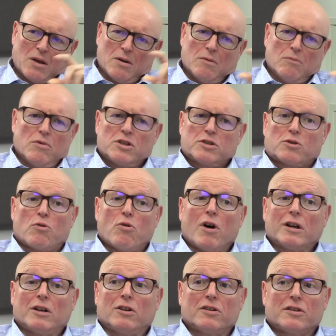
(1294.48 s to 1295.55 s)
There's quite
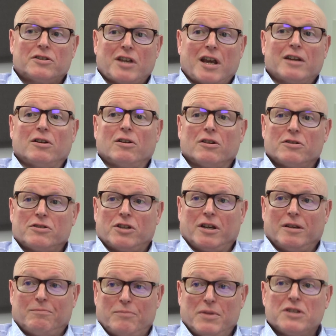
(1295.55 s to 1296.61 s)
a lot of technology
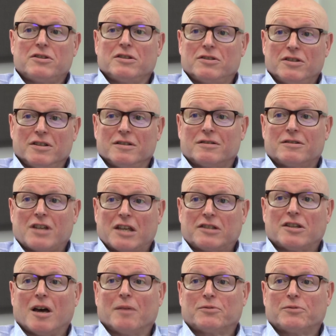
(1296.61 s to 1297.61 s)
businesses set up